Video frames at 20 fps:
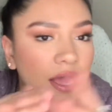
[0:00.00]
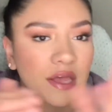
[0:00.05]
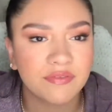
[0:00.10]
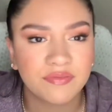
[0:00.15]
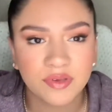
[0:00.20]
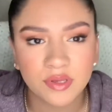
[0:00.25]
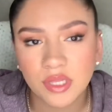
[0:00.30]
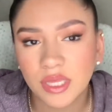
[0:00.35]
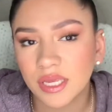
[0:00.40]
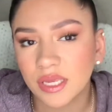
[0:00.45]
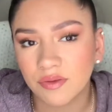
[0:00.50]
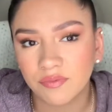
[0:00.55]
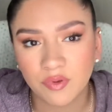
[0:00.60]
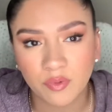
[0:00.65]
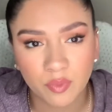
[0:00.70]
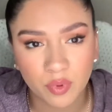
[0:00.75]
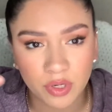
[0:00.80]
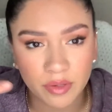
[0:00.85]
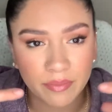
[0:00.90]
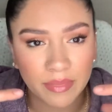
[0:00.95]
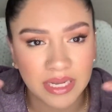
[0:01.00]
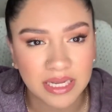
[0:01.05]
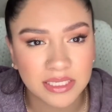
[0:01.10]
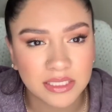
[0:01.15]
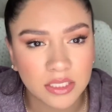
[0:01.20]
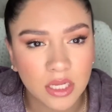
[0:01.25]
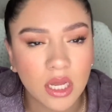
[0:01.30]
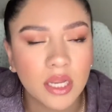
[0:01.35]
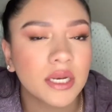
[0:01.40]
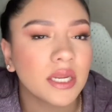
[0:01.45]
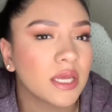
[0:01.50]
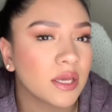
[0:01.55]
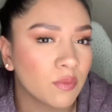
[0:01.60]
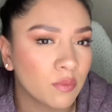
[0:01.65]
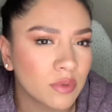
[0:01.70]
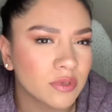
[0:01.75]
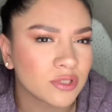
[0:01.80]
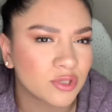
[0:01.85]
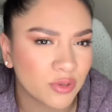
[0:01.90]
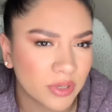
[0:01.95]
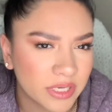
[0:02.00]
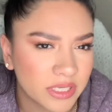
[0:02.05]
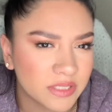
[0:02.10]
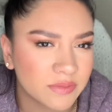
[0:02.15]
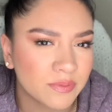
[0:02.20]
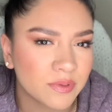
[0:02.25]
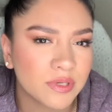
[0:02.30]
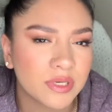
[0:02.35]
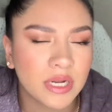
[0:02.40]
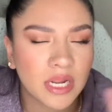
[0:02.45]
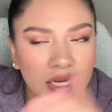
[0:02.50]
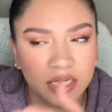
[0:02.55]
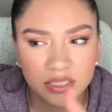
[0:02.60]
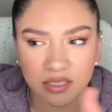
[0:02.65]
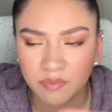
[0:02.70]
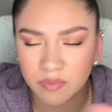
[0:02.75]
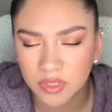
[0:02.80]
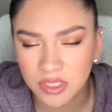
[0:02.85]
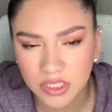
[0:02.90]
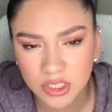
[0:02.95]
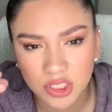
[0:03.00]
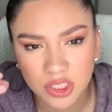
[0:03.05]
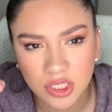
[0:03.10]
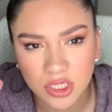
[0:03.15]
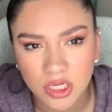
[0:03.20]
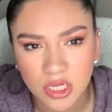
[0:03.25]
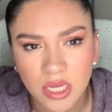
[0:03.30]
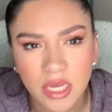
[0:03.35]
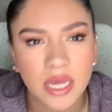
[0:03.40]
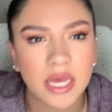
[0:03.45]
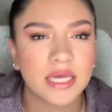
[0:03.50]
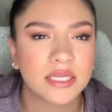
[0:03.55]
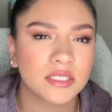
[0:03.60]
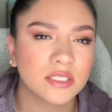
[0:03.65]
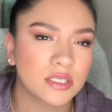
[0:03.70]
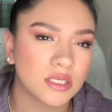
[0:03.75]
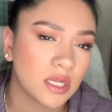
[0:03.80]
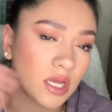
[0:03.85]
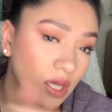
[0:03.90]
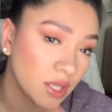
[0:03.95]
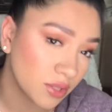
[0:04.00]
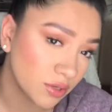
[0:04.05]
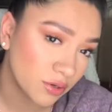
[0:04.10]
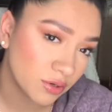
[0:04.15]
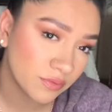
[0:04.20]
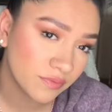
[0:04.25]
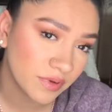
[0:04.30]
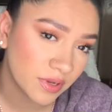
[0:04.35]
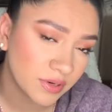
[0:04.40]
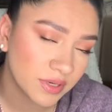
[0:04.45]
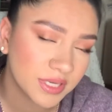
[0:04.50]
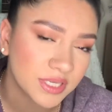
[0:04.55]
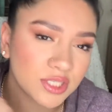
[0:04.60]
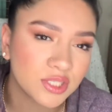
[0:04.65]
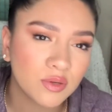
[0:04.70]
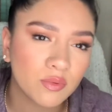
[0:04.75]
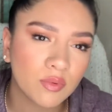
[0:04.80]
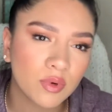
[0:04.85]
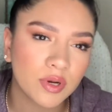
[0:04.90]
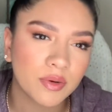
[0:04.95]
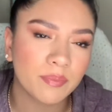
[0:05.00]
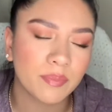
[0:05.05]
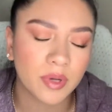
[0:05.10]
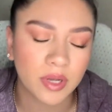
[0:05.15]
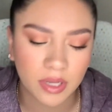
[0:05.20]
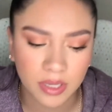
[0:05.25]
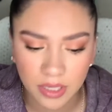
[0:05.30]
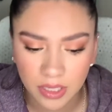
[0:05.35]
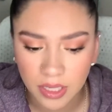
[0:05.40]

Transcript: feel like if you put a mask on, it will transfer, not as much as another foundation would, but